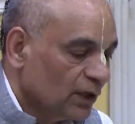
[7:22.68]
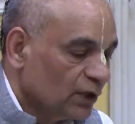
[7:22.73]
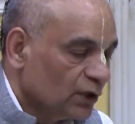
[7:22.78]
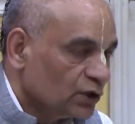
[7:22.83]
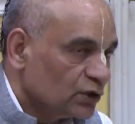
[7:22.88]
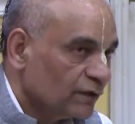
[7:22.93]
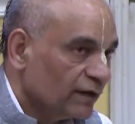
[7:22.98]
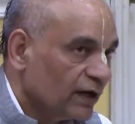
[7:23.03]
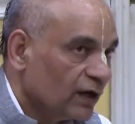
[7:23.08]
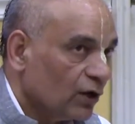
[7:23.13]

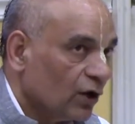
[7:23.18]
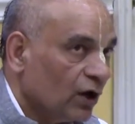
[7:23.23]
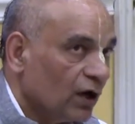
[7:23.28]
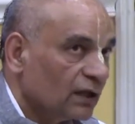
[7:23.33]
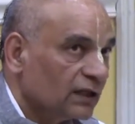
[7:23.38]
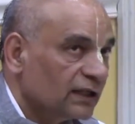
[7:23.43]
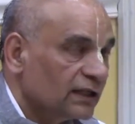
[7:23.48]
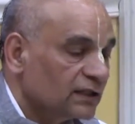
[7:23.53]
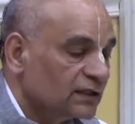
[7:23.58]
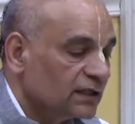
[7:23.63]
So when
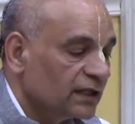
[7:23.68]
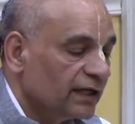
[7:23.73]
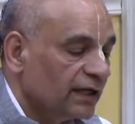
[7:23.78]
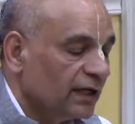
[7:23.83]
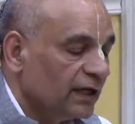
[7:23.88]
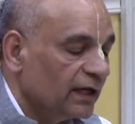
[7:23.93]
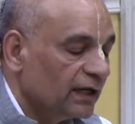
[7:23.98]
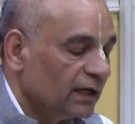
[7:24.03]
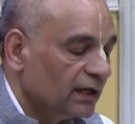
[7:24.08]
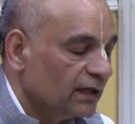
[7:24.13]
all these
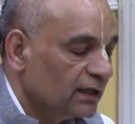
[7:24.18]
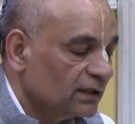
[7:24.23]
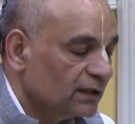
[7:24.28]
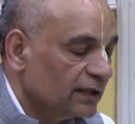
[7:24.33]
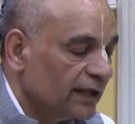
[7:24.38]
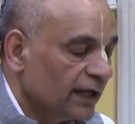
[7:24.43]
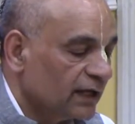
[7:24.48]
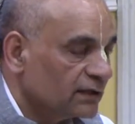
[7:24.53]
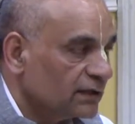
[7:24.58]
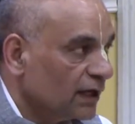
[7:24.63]
three
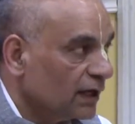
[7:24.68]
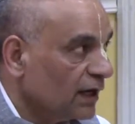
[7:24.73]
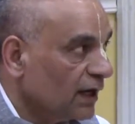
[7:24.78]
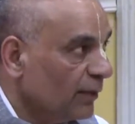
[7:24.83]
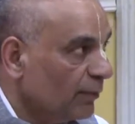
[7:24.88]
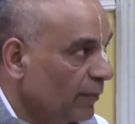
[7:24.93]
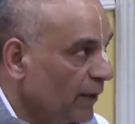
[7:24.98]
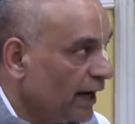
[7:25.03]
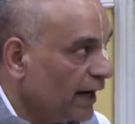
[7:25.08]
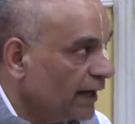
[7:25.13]
things are
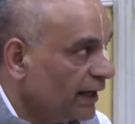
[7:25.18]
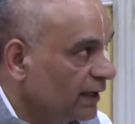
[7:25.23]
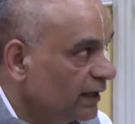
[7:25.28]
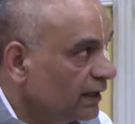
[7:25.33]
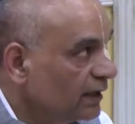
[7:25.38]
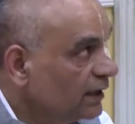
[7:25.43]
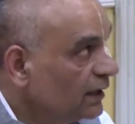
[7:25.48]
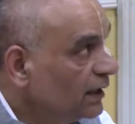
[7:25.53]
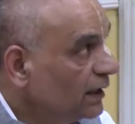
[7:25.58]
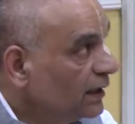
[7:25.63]
combined,
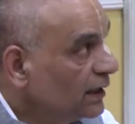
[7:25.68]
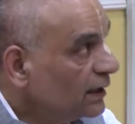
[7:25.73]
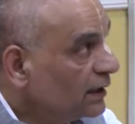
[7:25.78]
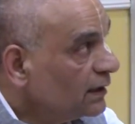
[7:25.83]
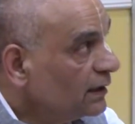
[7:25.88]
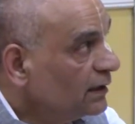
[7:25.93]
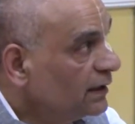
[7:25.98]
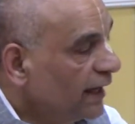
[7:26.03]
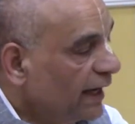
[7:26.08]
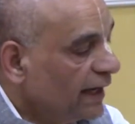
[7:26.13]

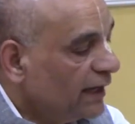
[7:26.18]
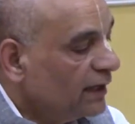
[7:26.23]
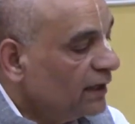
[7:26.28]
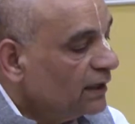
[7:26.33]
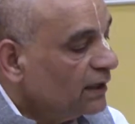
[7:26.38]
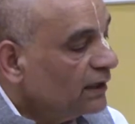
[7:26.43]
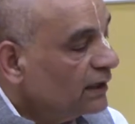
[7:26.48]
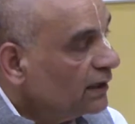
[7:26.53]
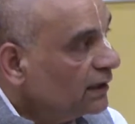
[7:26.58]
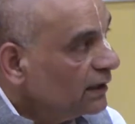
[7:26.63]
then
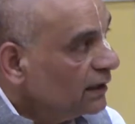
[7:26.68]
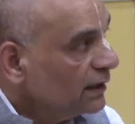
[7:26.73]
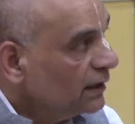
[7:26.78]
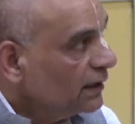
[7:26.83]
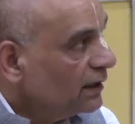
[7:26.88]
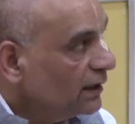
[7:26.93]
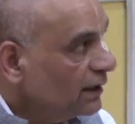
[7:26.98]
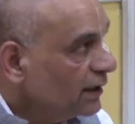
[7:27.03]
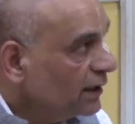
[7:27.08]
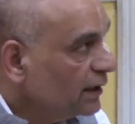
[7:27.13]

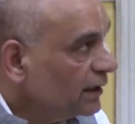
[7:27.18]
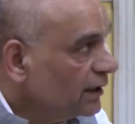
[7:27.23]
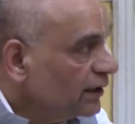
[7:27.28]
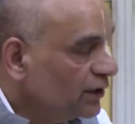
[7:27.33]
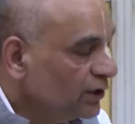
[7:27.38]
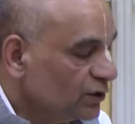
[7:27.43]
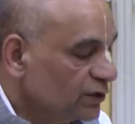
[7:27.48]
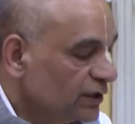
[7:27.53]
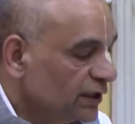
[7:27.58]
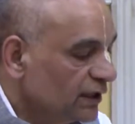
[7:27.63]

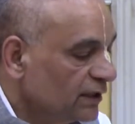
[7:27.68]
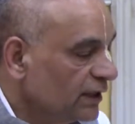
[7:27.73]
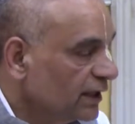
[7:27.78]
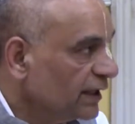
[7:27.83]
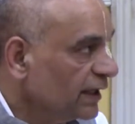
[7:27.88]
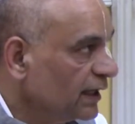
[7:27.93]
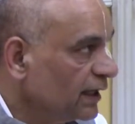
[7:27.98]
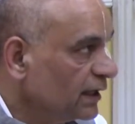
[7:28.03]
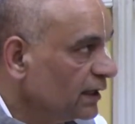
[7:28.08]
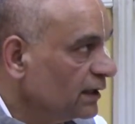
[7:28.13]
you see the
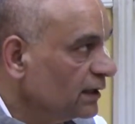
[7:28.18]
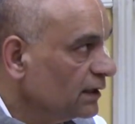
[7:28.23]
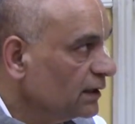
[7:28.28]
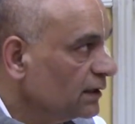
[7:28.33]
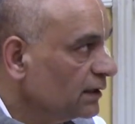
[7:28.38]
real